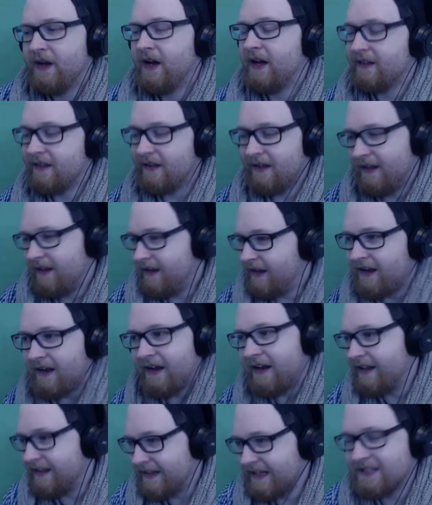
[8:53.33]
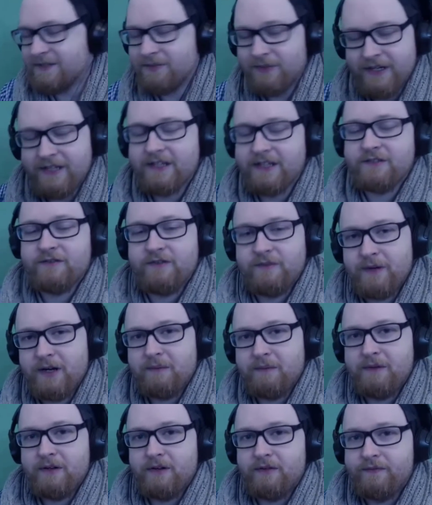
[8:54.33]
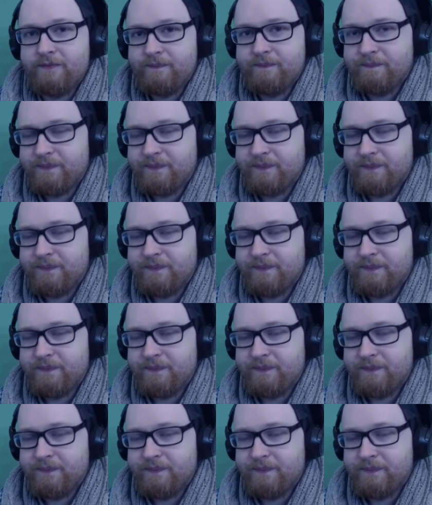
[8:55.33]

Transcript: I, uh, that's what it does remind me of.